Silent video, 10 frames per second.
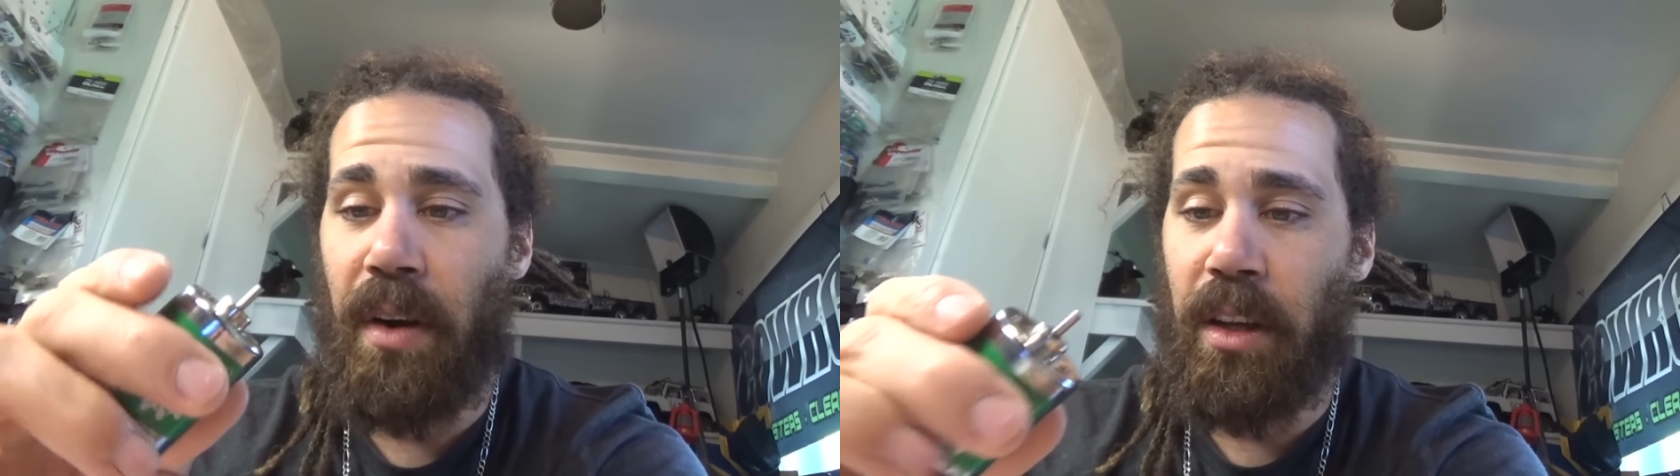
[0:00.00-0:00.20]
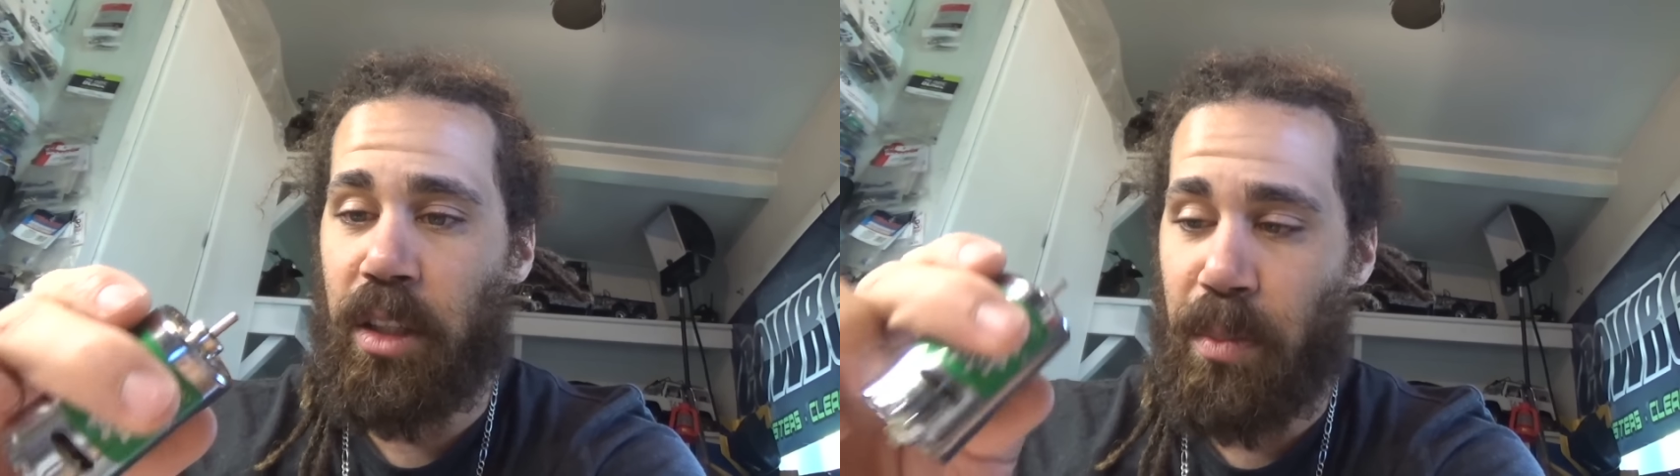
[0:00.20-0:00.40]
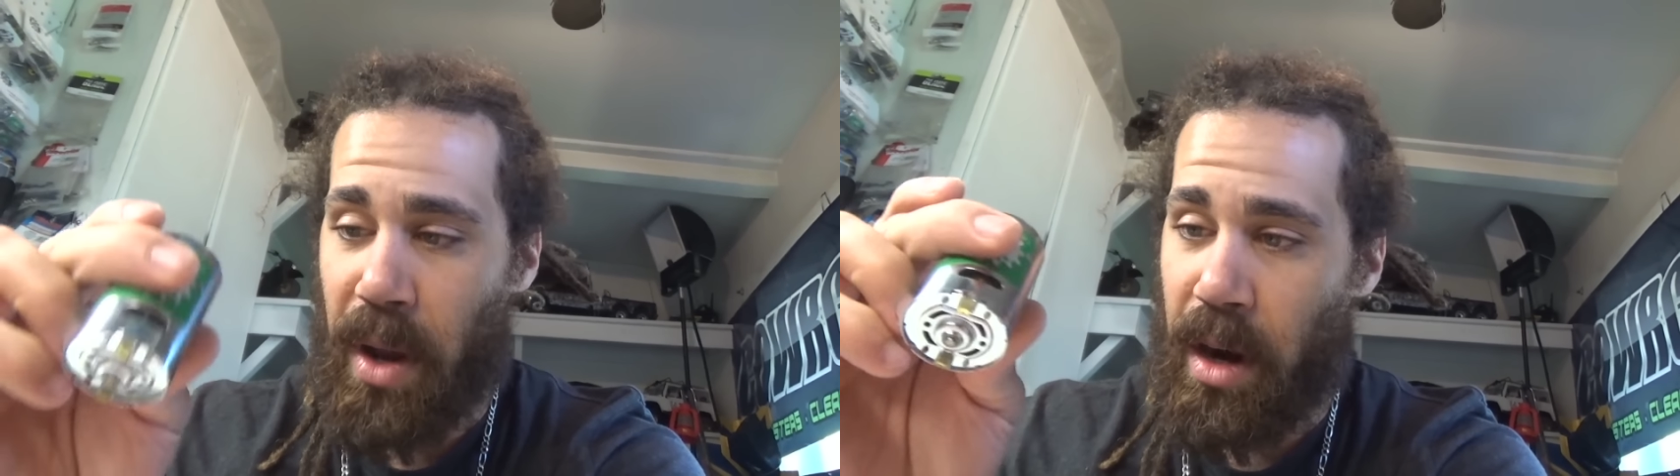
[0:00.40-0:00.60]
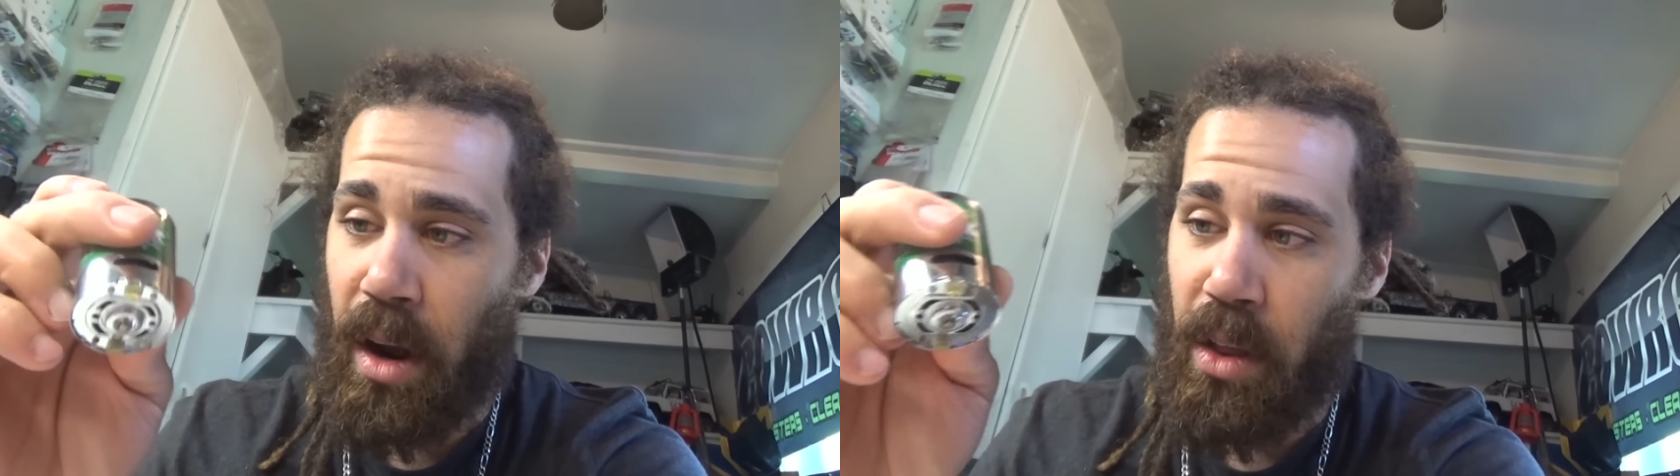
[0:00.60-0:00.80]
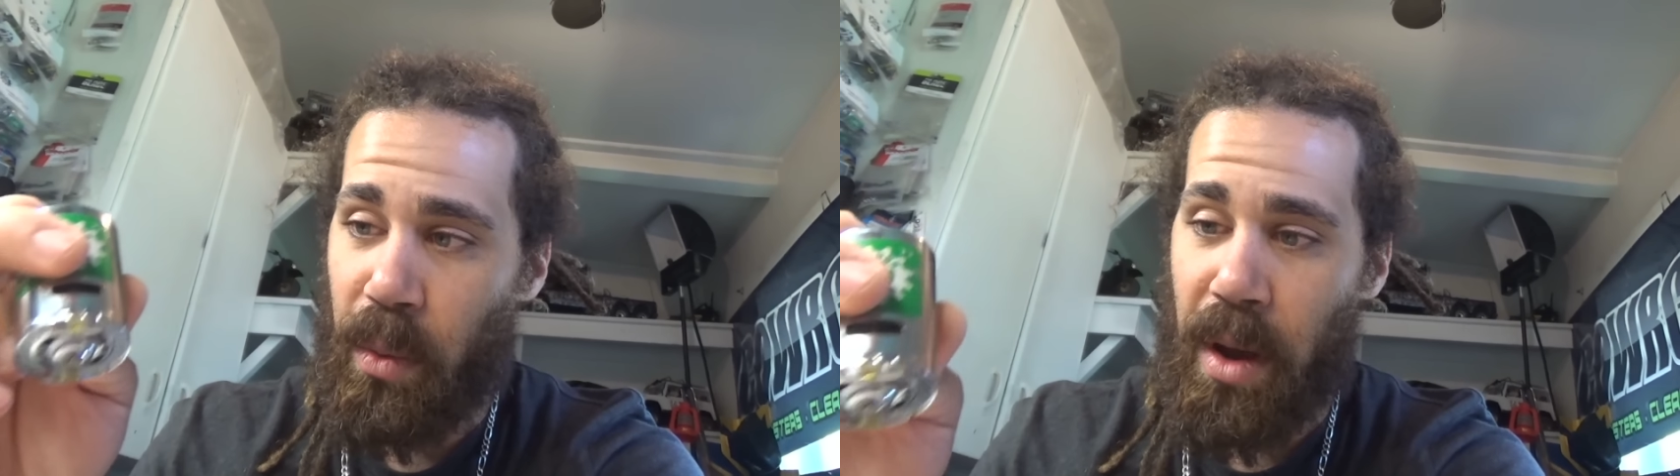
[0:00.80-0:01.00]
and I'll spray it
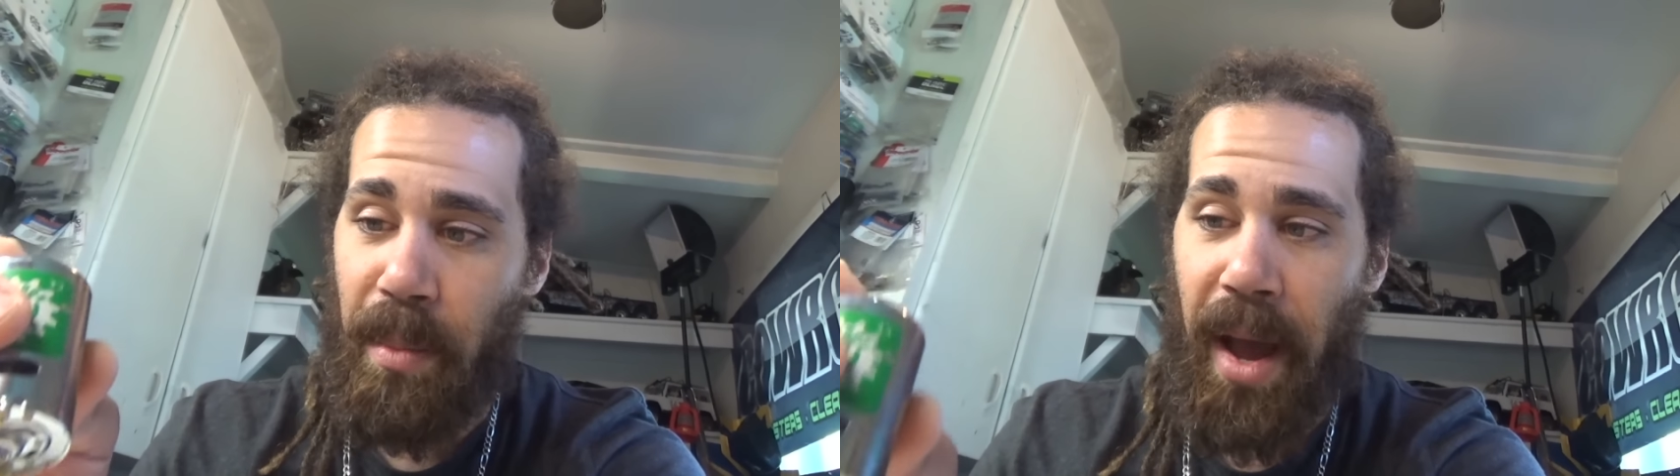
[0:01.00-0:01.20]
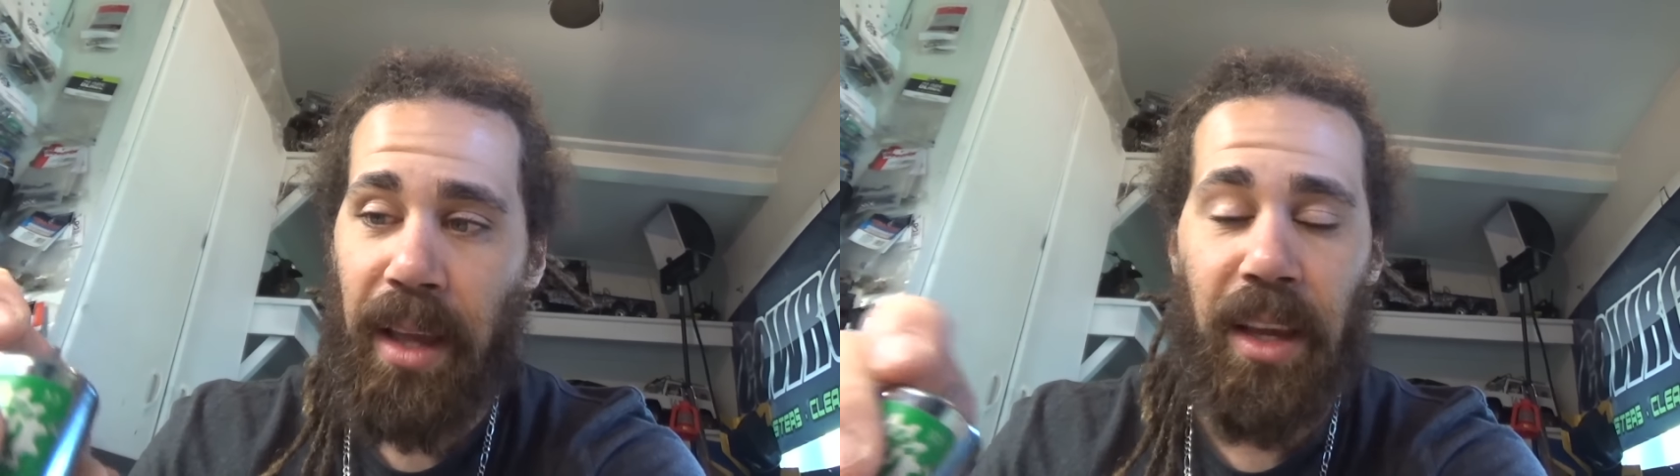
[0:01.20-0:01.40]
all the way back the